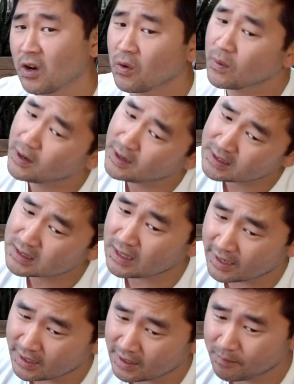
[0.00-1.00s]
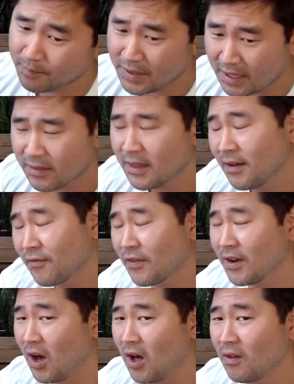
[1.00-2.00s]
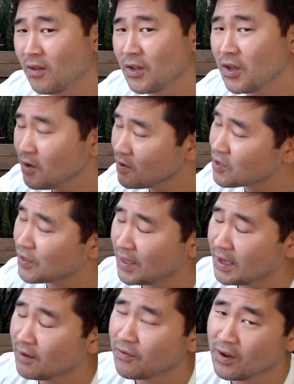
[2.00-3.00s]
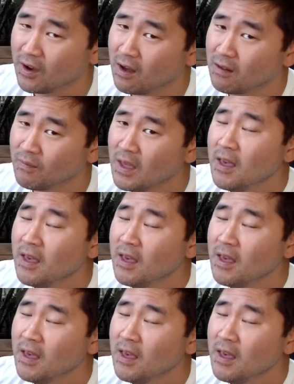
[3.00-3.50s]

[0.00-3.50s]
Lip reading: Career is a big thing for y'all, huge thing for y'all,